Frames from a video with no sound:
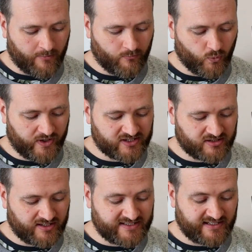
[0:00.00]

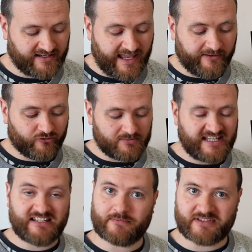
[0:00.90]
which is again from
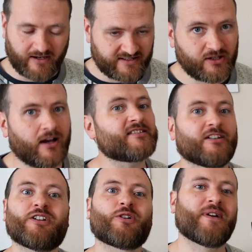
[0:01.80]
T-Tom Science, who asked a
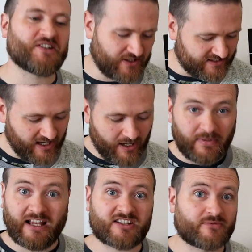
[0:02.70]
lot of questions, but
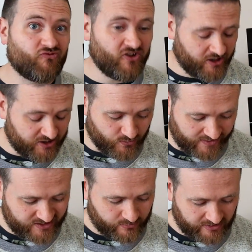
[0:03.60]
he asked some really good
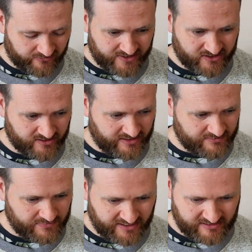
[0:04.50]
ones, so we're going to answer as
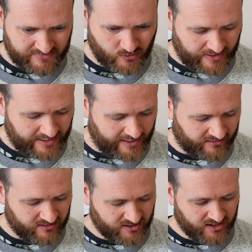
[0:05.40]
many of them as we
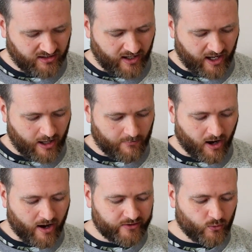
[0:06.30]
can.
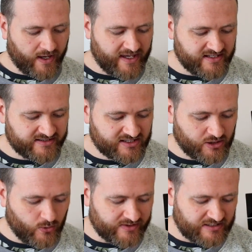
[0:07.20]
Are there ways
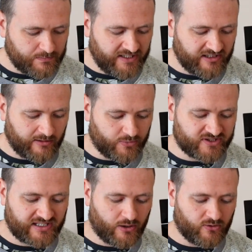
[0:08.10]
to speed up or
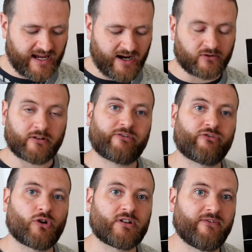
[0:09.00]
slow down
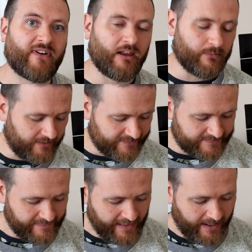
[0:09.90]
frog
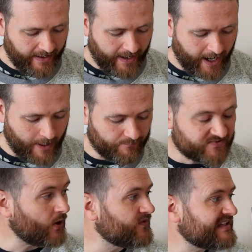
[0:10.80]
developments?
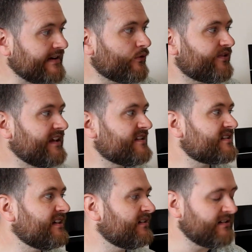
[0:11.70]
So several things
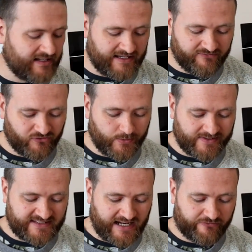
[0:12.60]
can
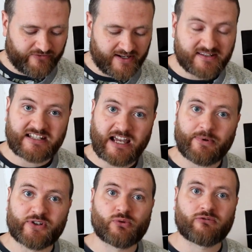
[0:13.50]
influence how fast the
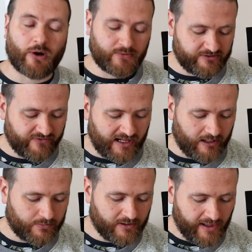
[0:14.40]
tadpoles will grow and develop.